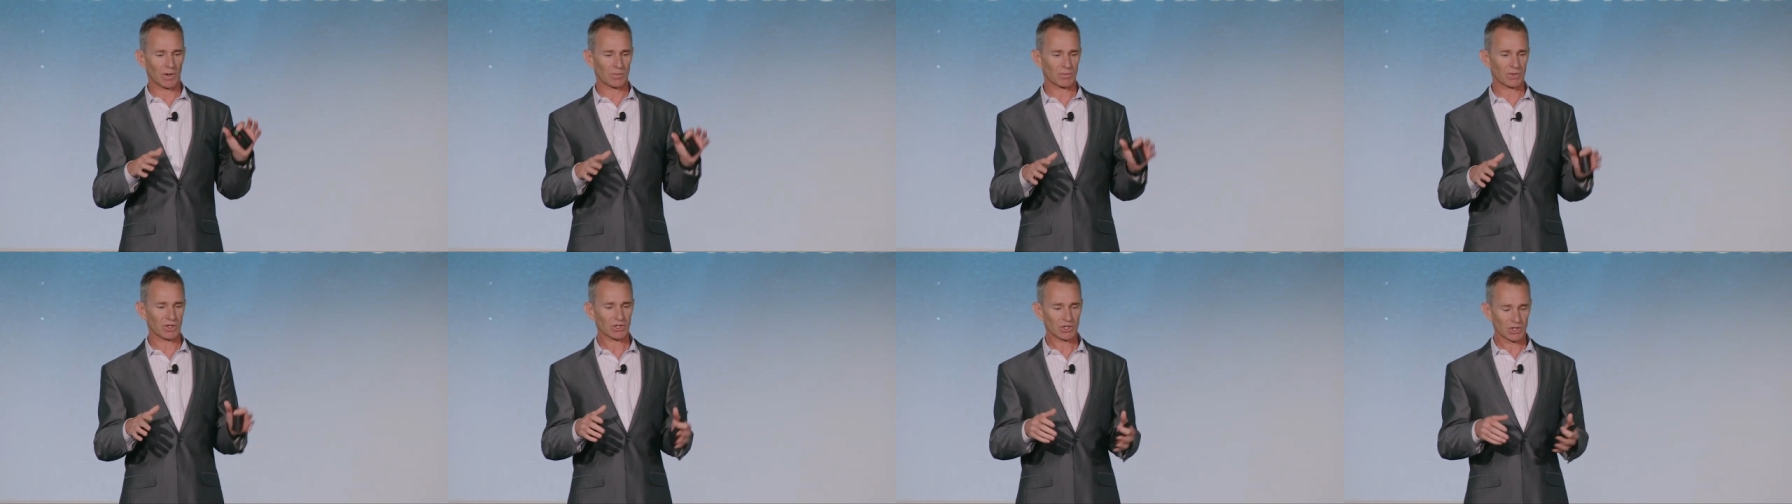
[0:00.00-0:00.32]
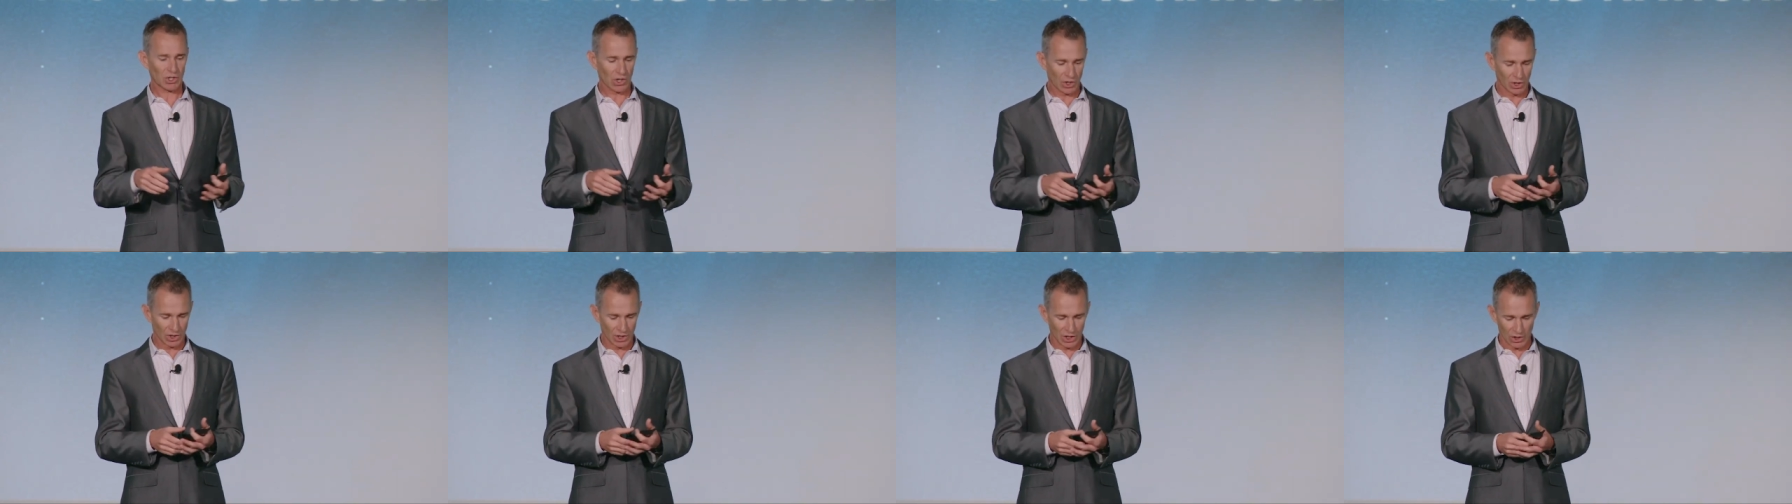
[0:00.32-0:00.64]
I'm going to
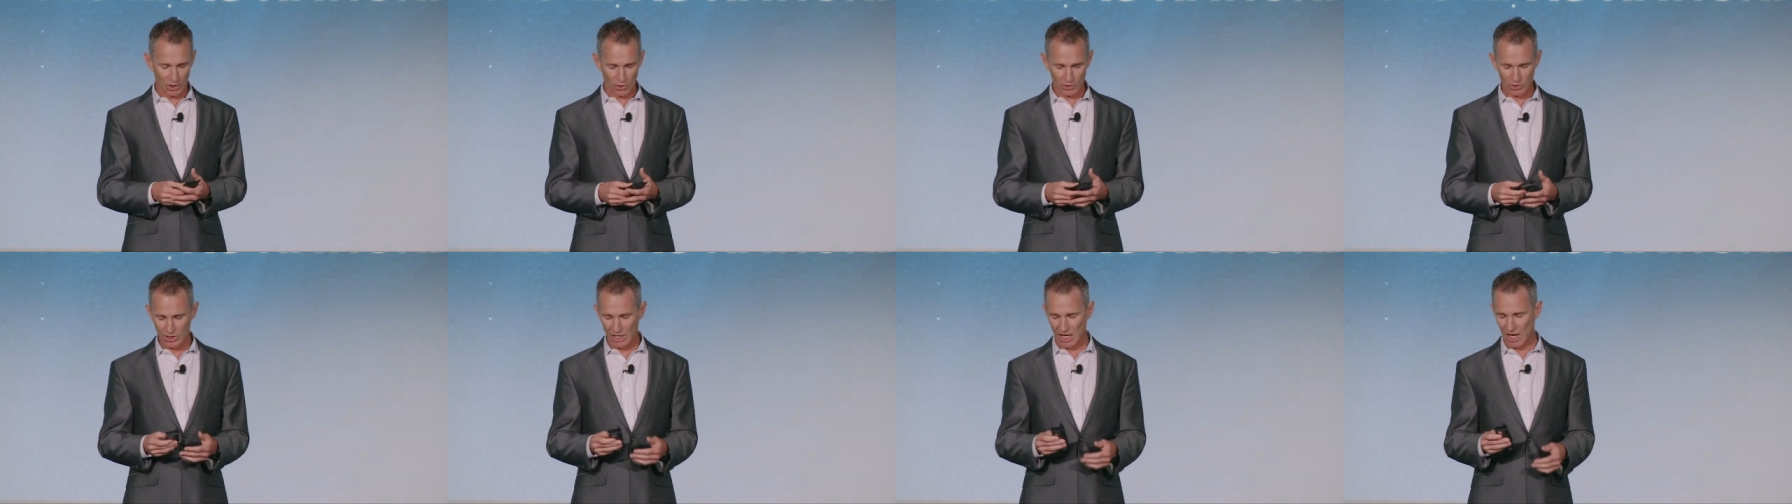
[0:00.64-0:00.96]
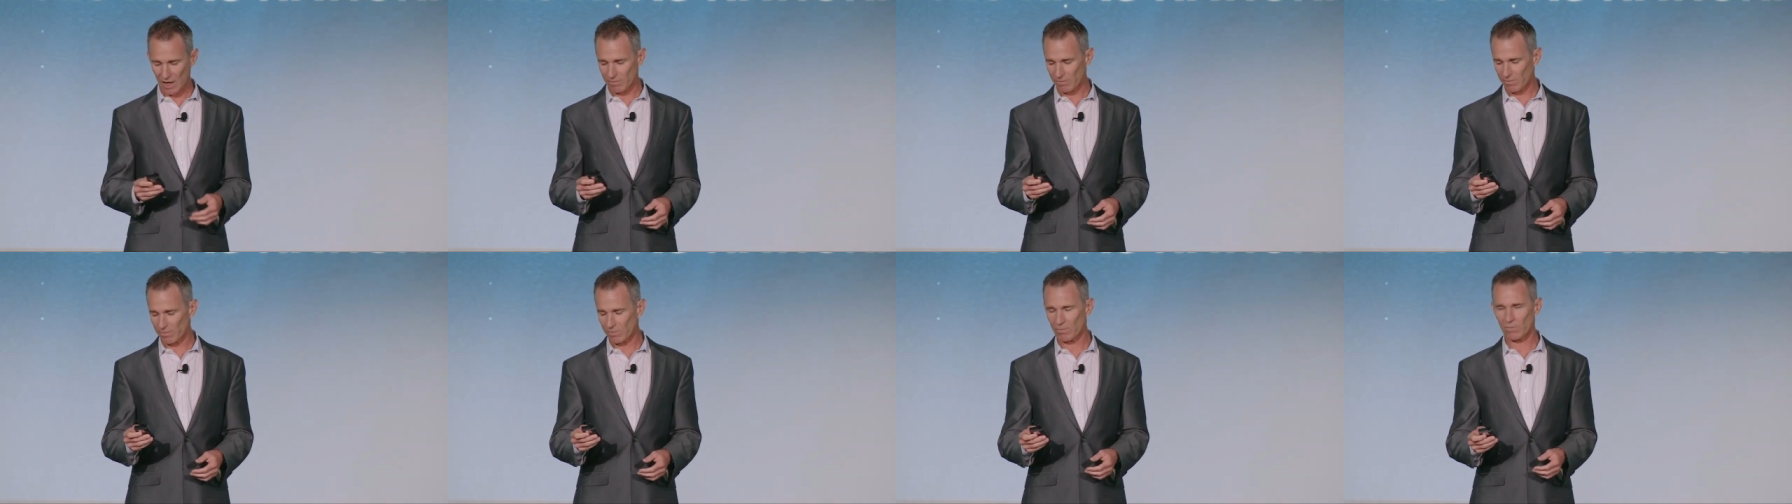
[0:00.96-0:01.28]
show you the large
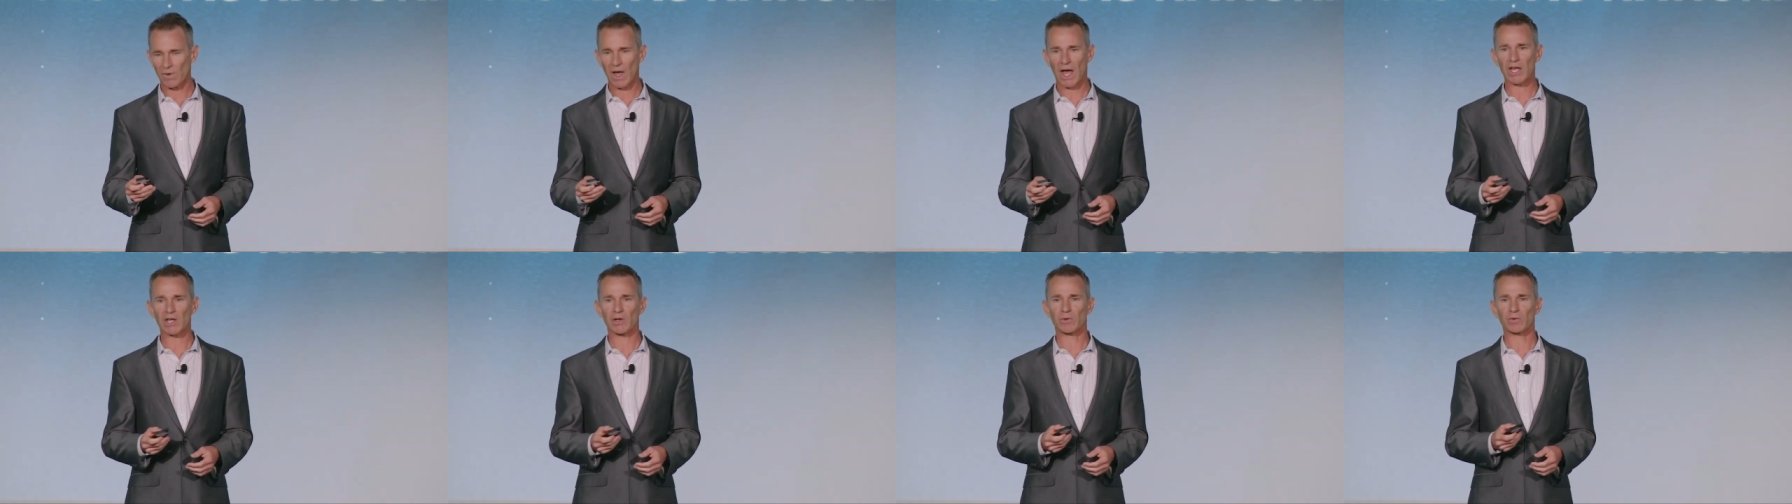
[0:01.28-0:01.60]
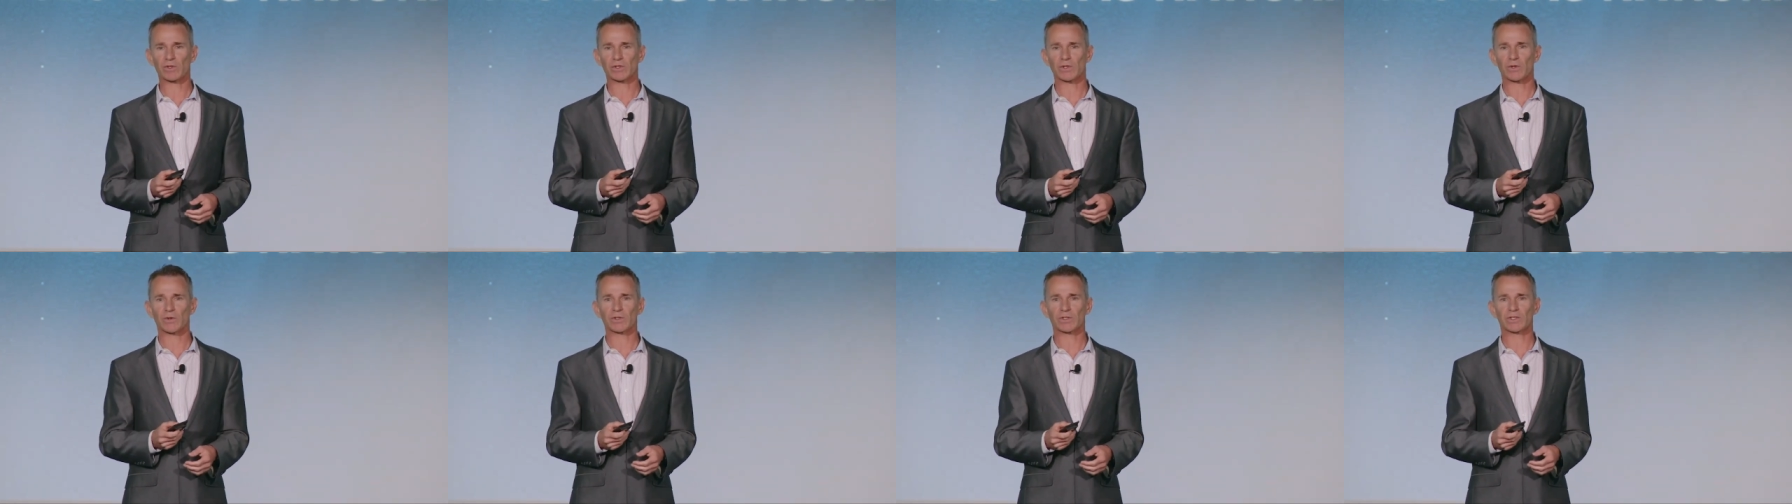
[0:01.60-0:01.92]
cap value
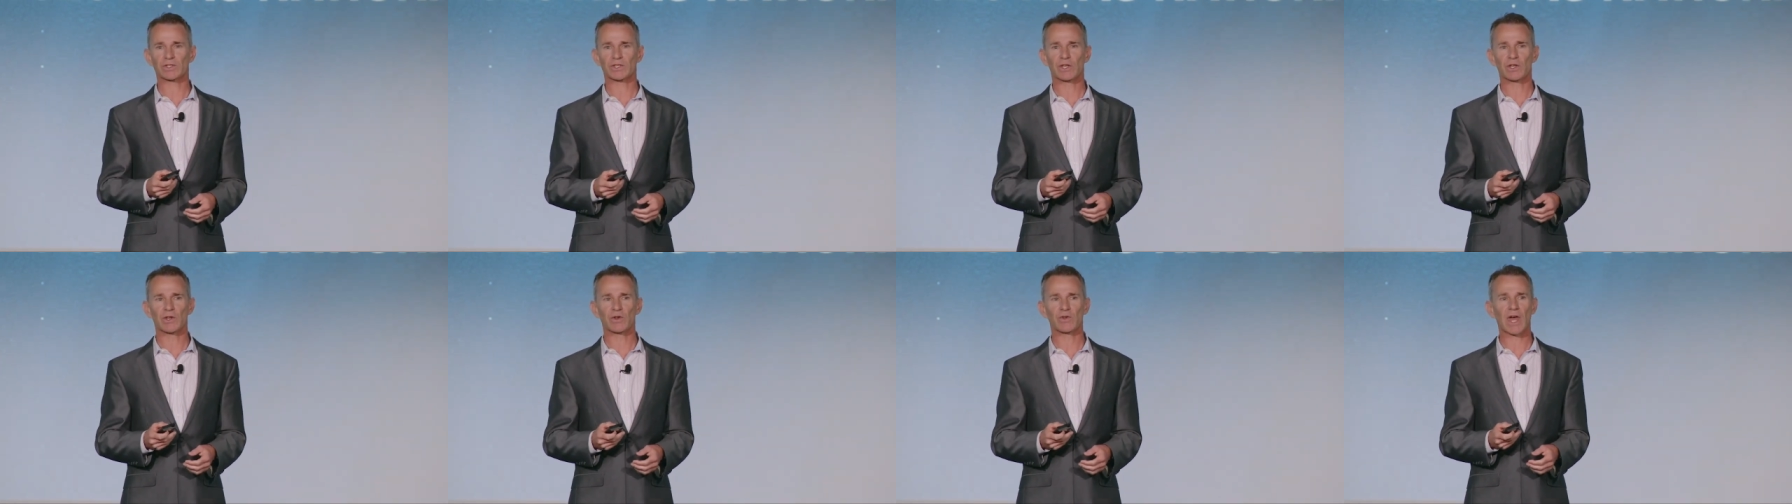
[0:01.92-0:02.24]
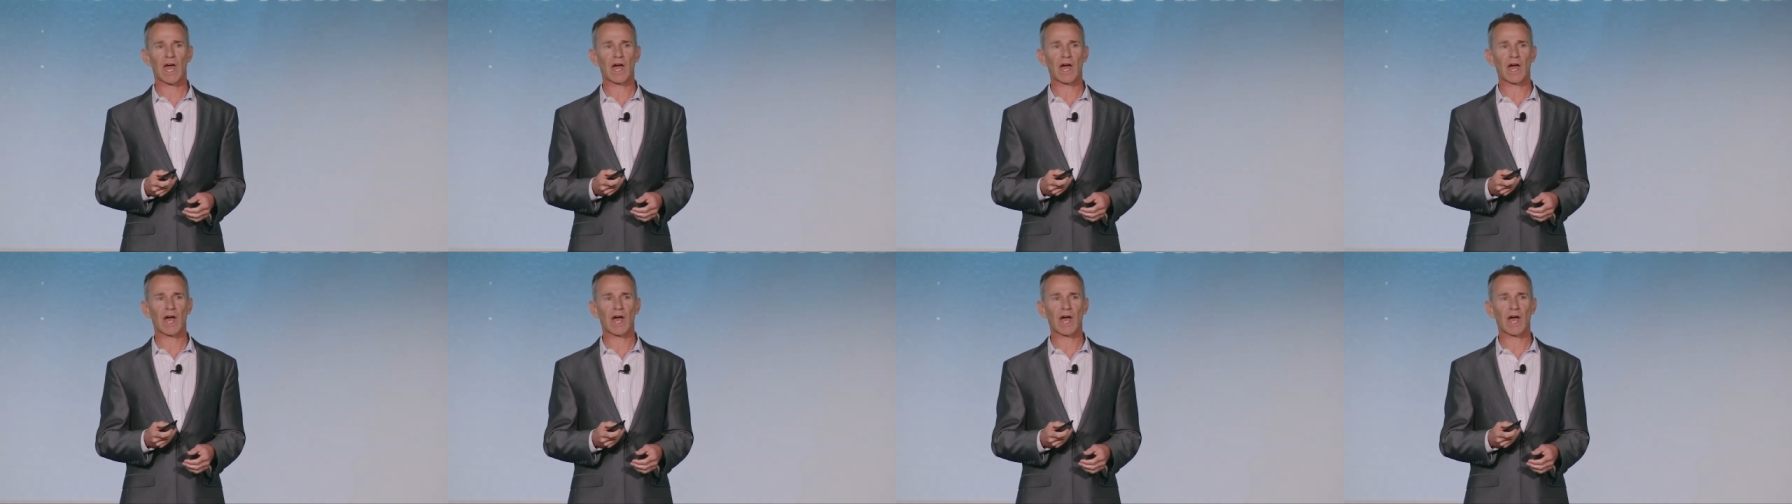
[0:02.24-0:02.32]
results too.